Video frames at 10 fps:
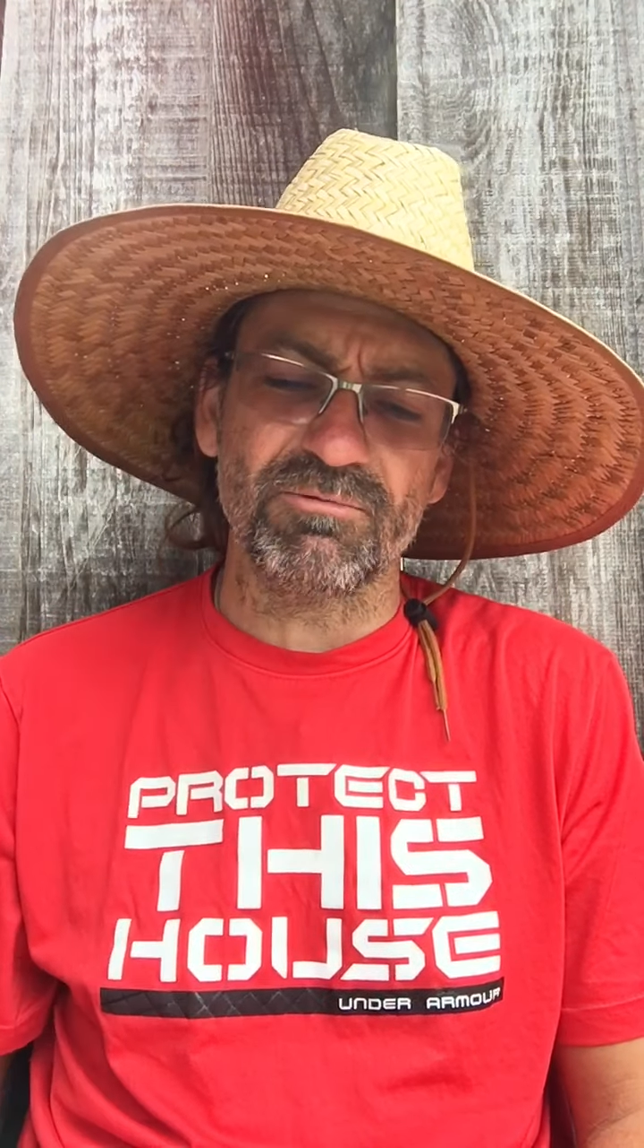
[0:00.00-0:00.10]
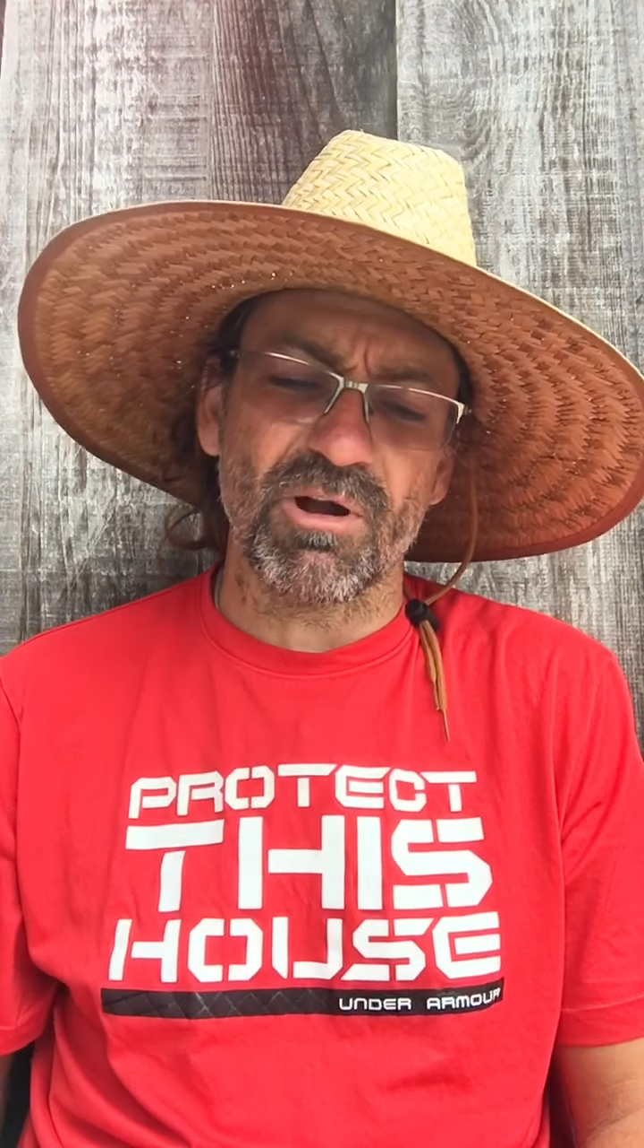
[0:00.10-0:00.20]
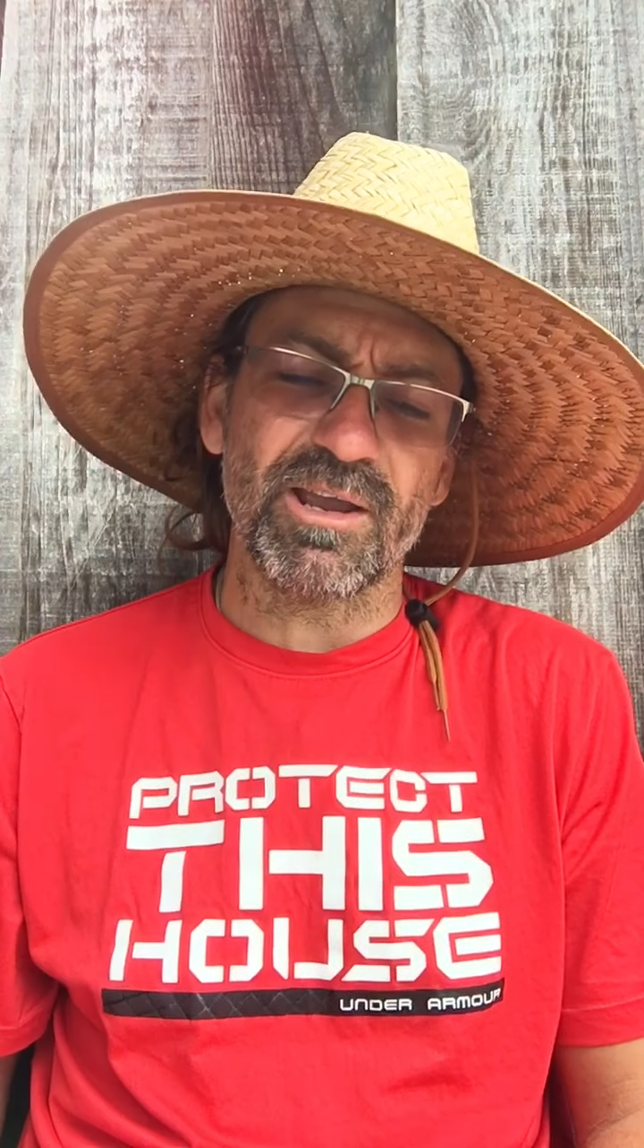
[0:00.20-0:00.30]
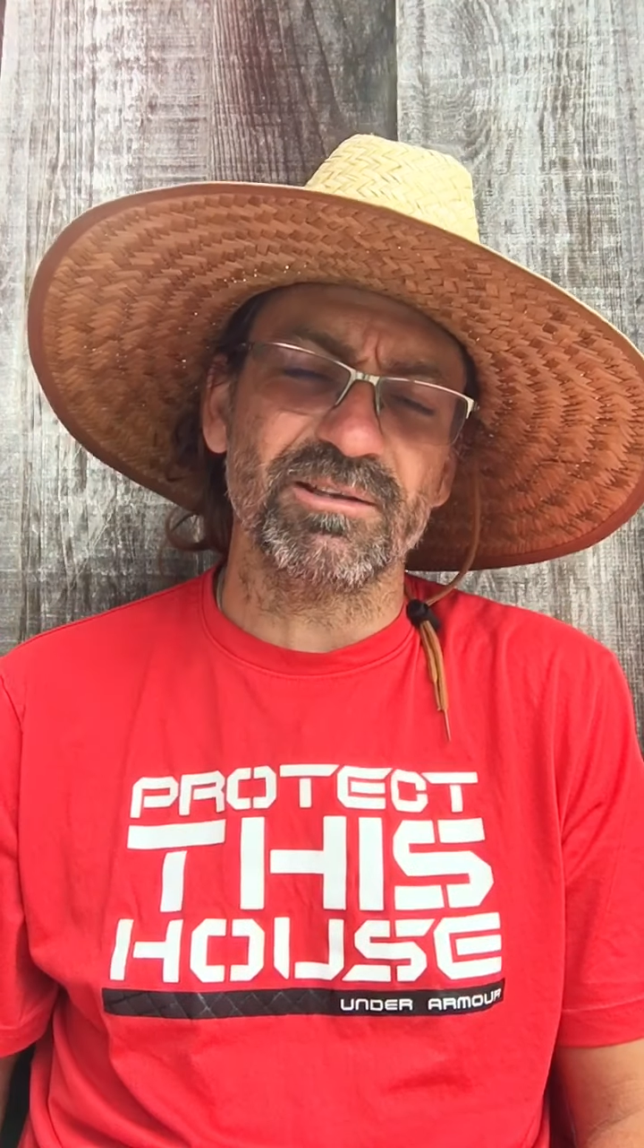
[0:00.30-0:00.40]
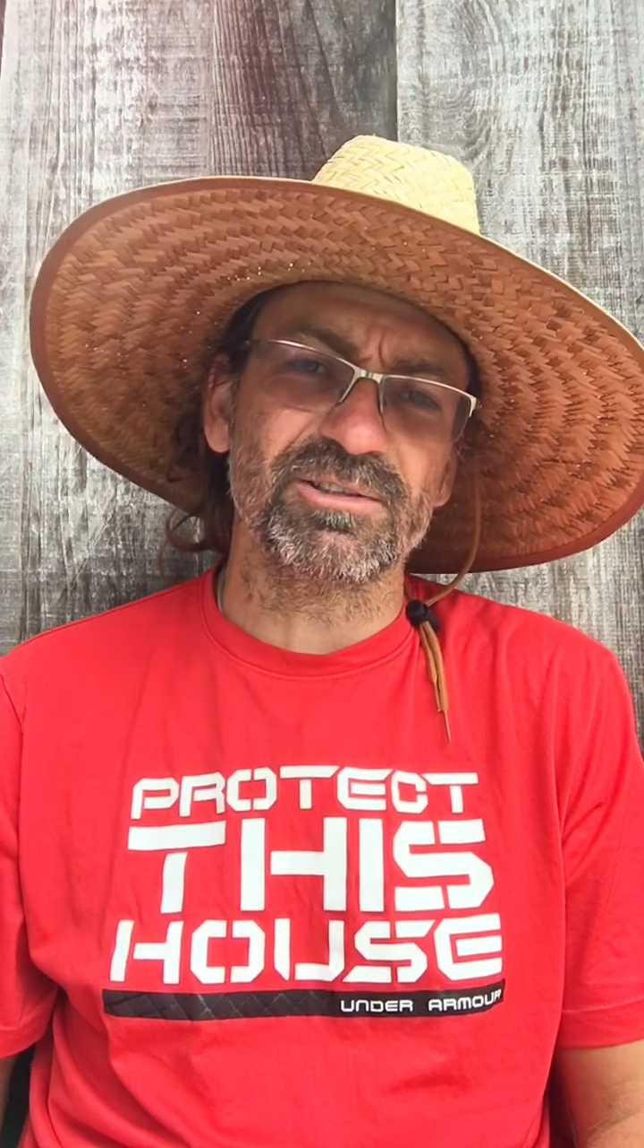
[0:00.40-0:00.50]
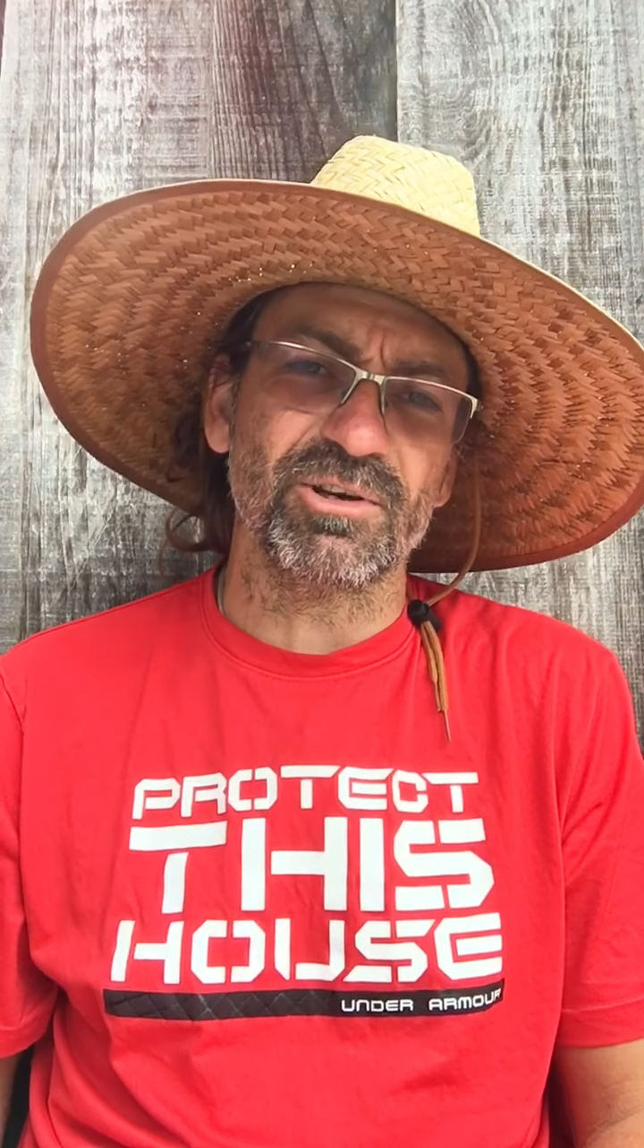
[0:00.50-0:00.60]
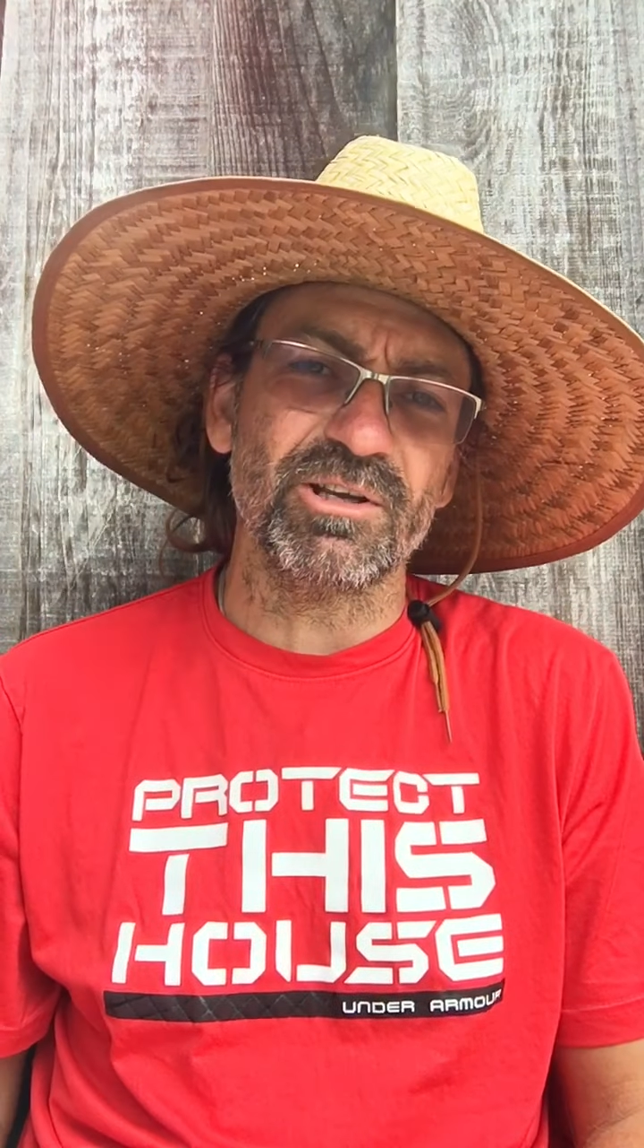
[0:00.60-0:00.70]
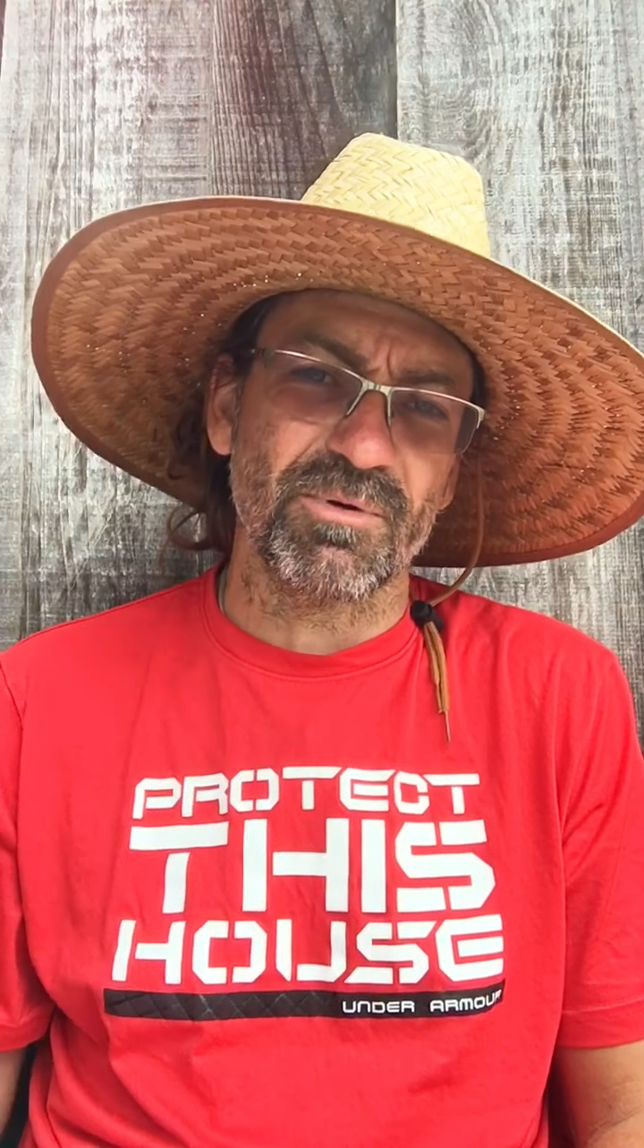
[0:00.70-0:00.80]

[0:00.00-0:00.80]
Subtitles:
right inside